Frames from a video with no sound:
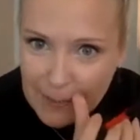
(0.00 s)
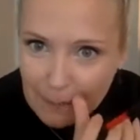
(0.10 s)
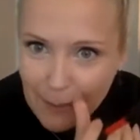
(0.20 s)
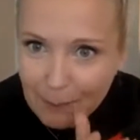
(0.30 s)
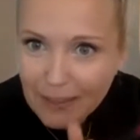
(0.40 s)

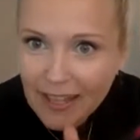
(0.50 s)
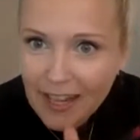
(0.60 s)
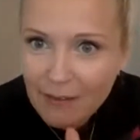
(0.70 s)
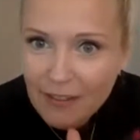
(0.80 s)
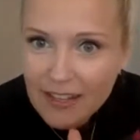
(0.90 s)
Mum
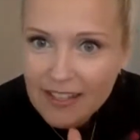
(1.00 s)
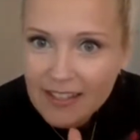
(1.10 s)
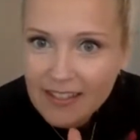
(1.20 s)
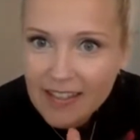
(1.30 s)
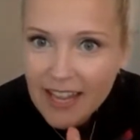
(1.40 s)
Life is
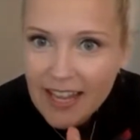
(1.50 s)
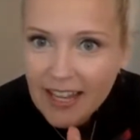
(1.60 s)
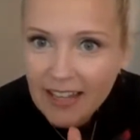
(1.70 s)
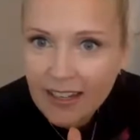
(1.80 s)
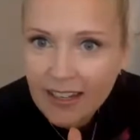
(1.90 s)
saying